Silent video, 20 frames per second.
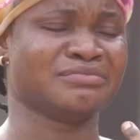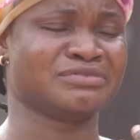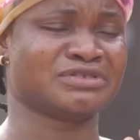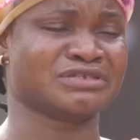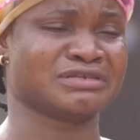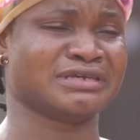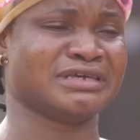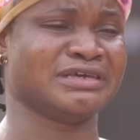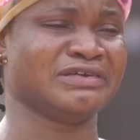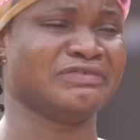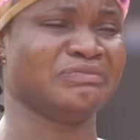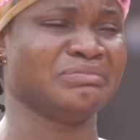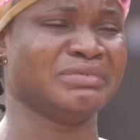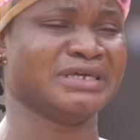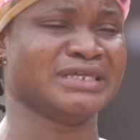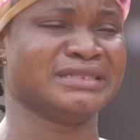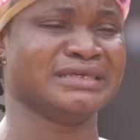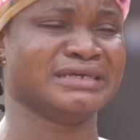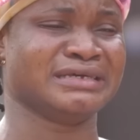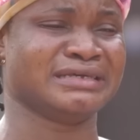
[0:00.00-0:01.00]
him to give
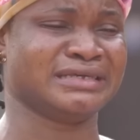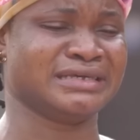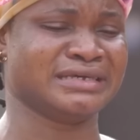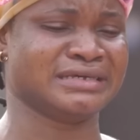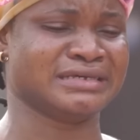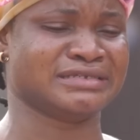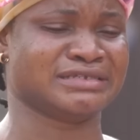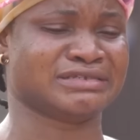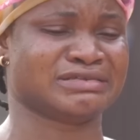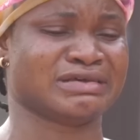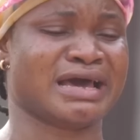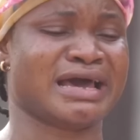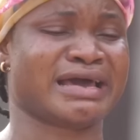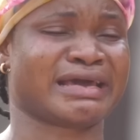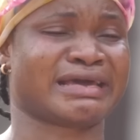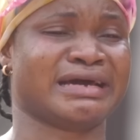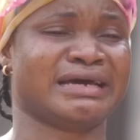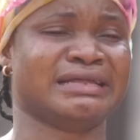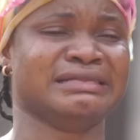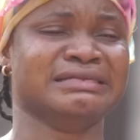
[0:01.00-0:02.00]
me the keys so I
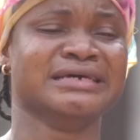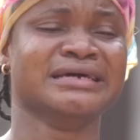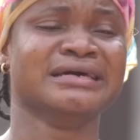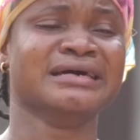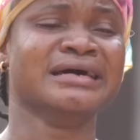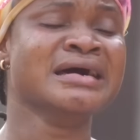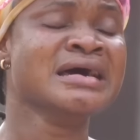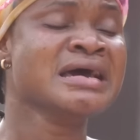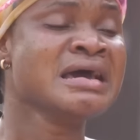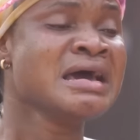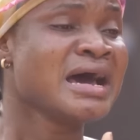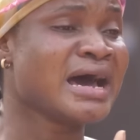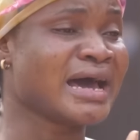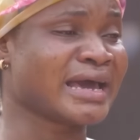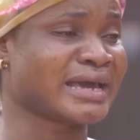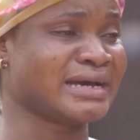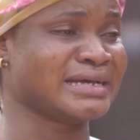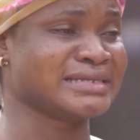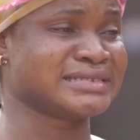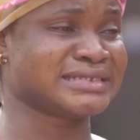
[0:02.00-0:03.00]
can
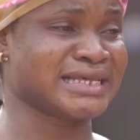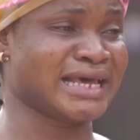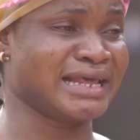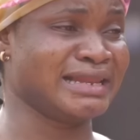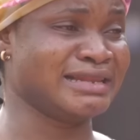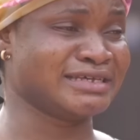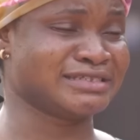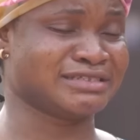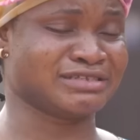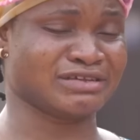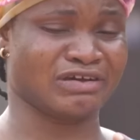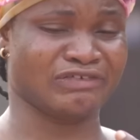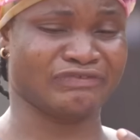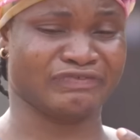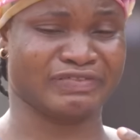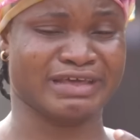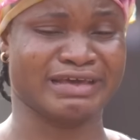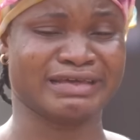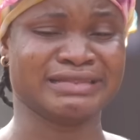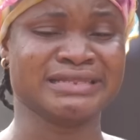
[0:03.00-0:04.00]
sell it off
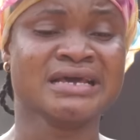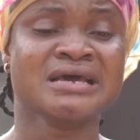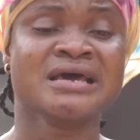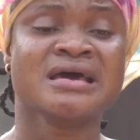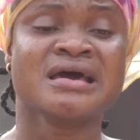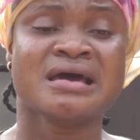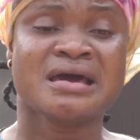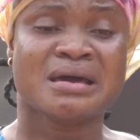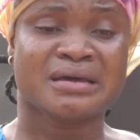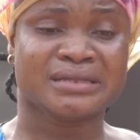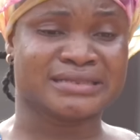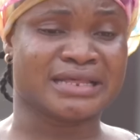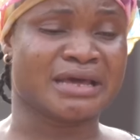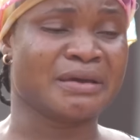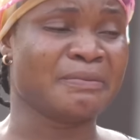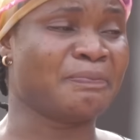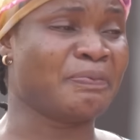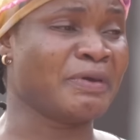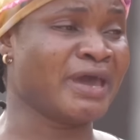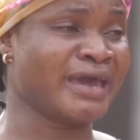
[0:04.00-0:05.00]
then
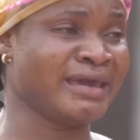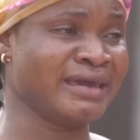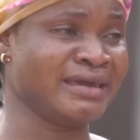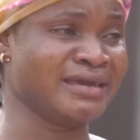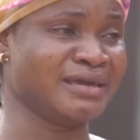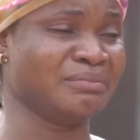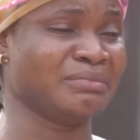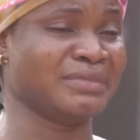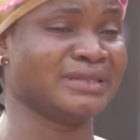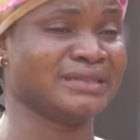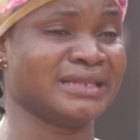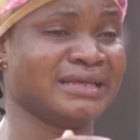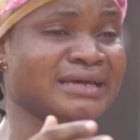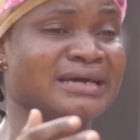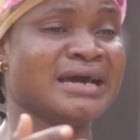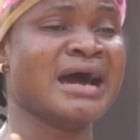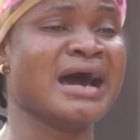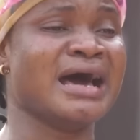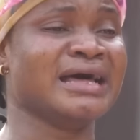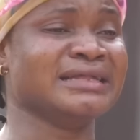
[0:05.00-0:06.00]
pay him
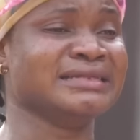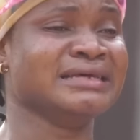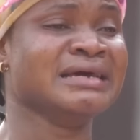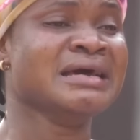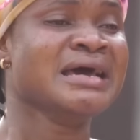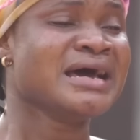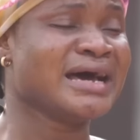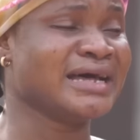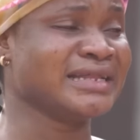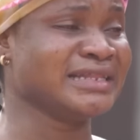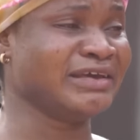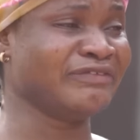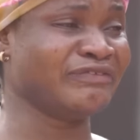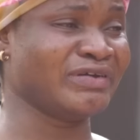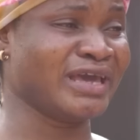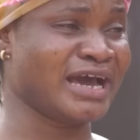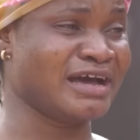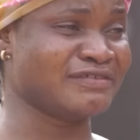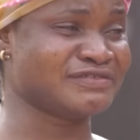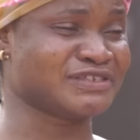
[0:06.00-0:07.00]
and even
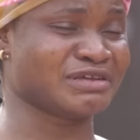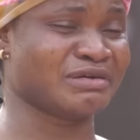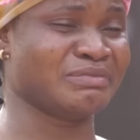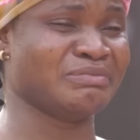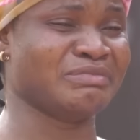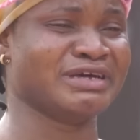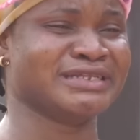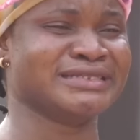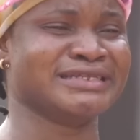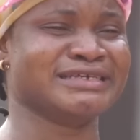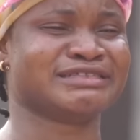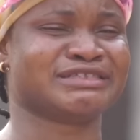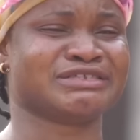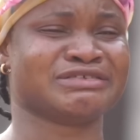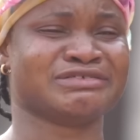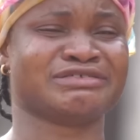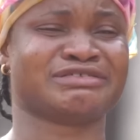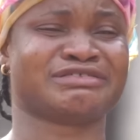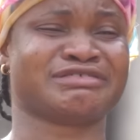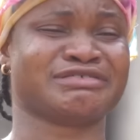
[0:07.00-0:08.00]
have some money
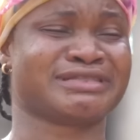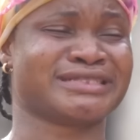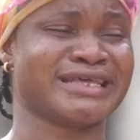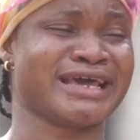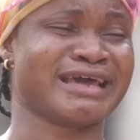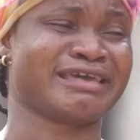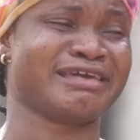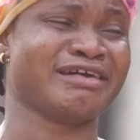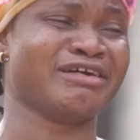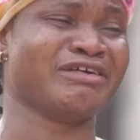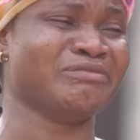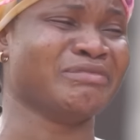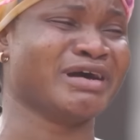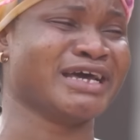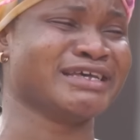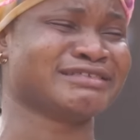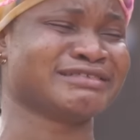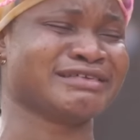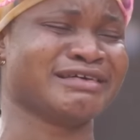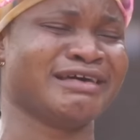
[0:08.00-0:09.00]
to to take care of
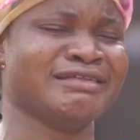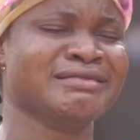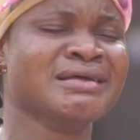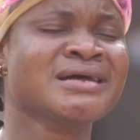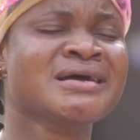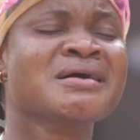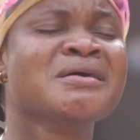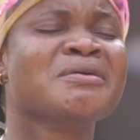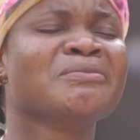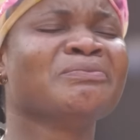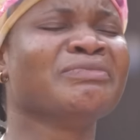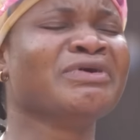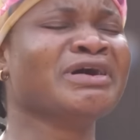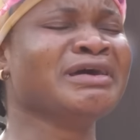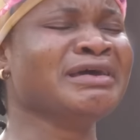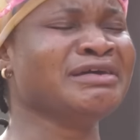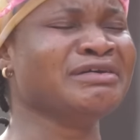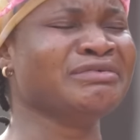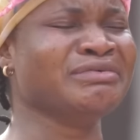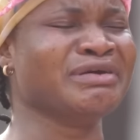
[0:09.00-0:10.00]
my son, but
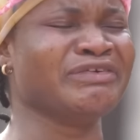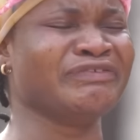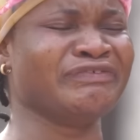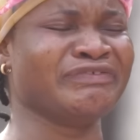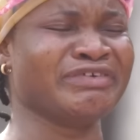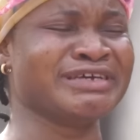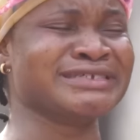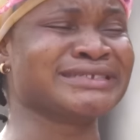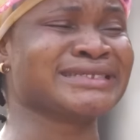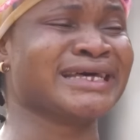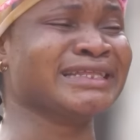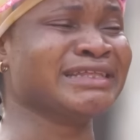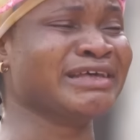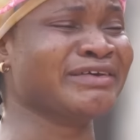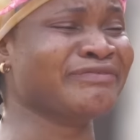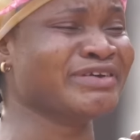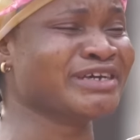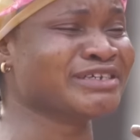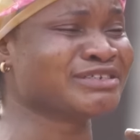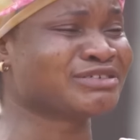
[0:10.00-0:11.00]
he refused and
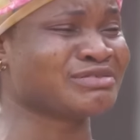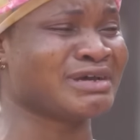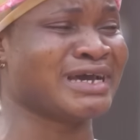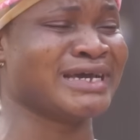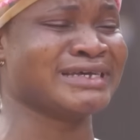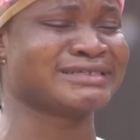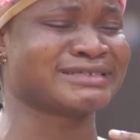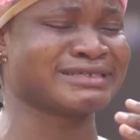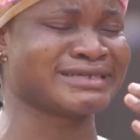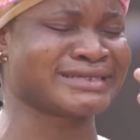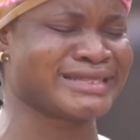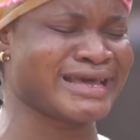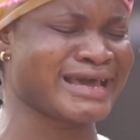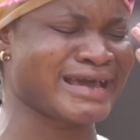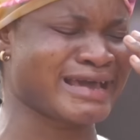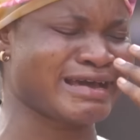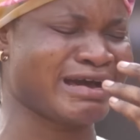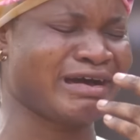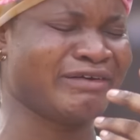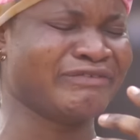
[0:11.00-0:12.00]
even tried to
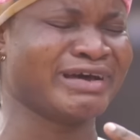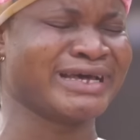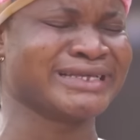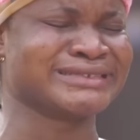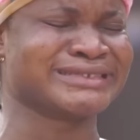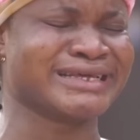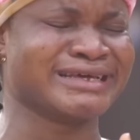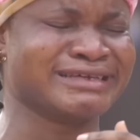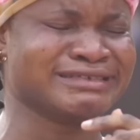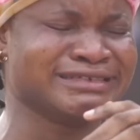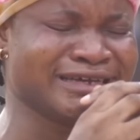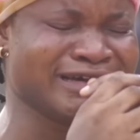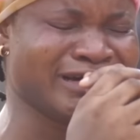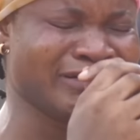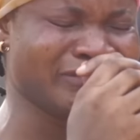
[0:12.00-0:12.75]
take advantage